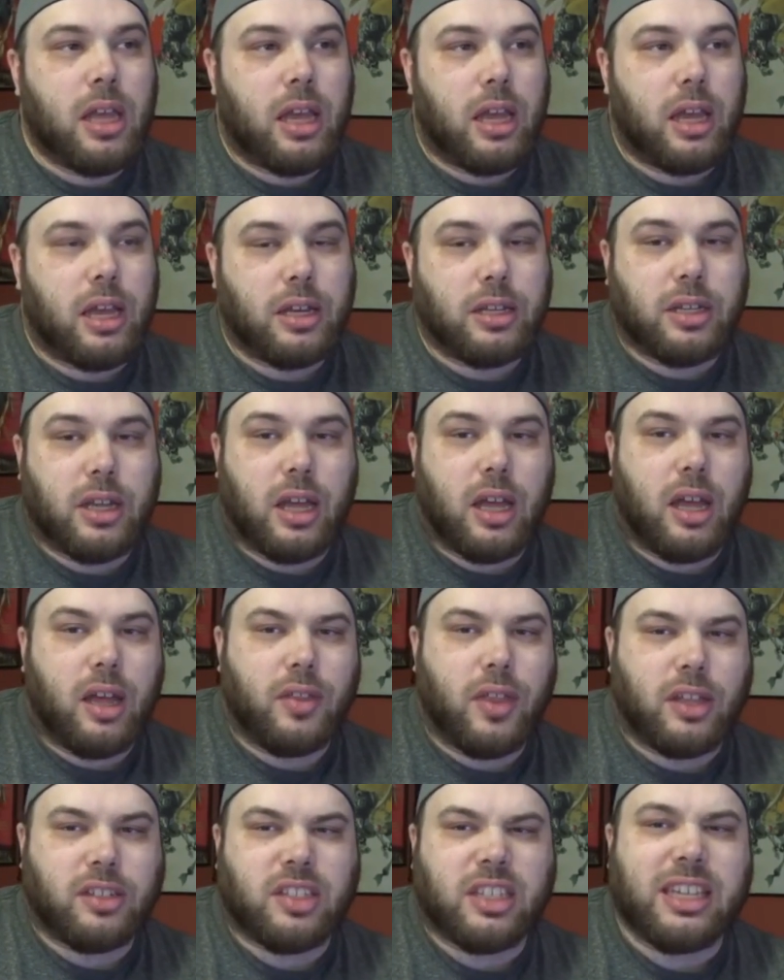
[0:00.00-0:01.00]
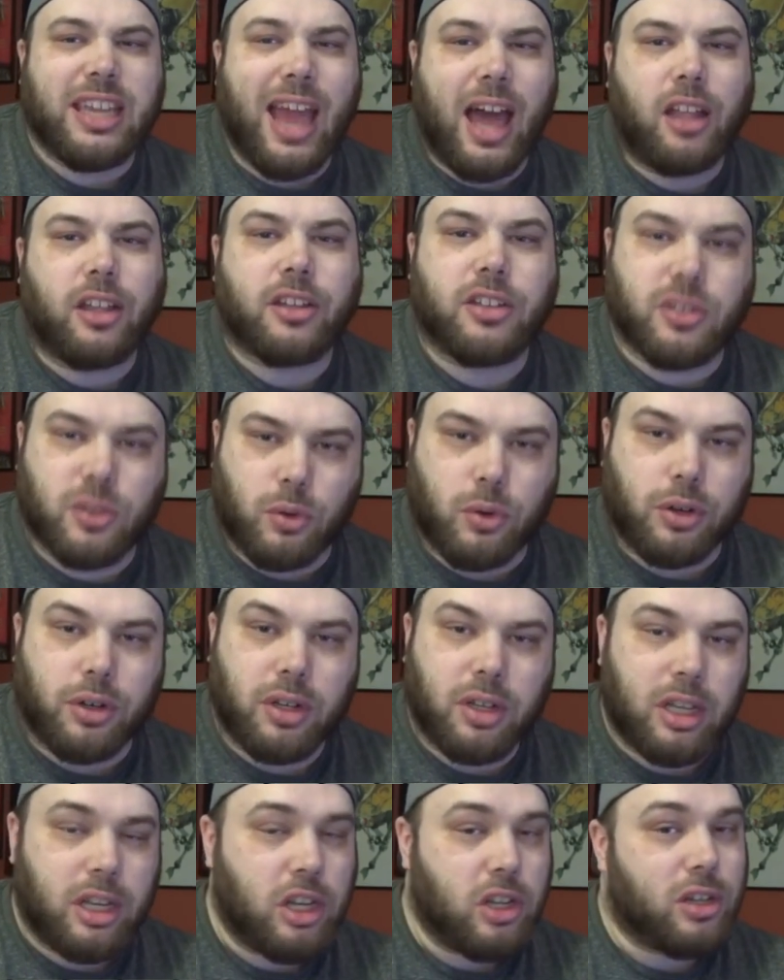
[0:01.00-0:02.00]
and that's the Gallic
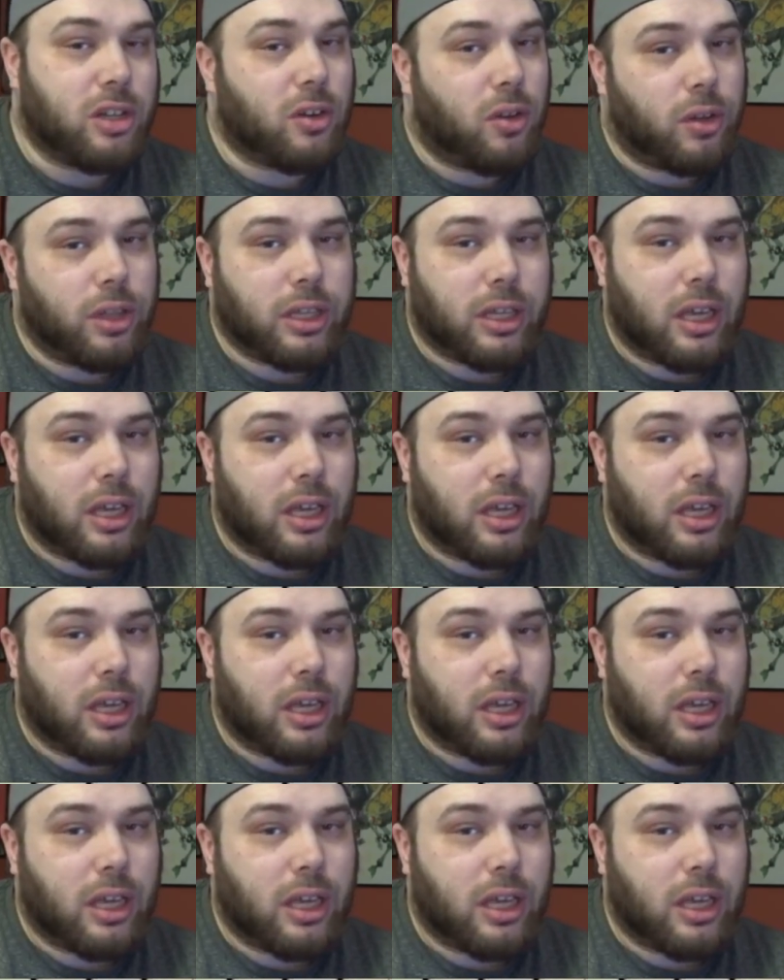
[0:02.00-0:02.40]
Sword, and you can only